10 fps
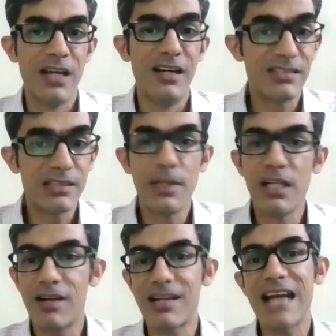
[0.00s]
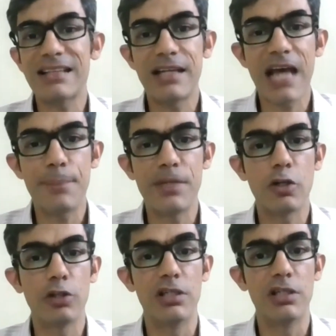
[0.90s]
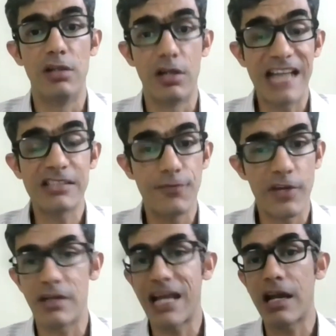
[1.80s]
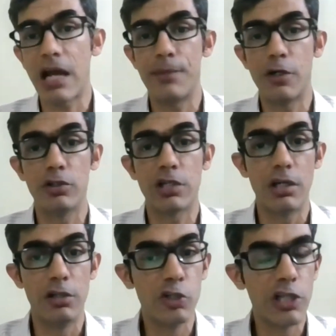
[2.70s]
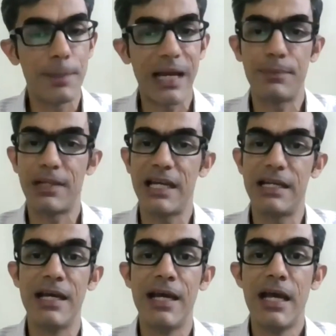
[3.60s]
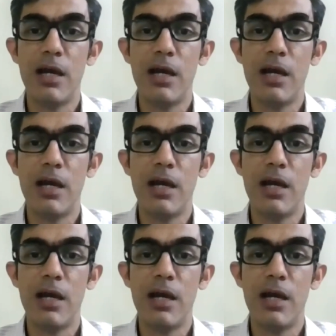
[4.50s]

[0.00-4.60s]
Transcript: A similar attack that happened on the ransomware attack happened on the Colonial Pipeline,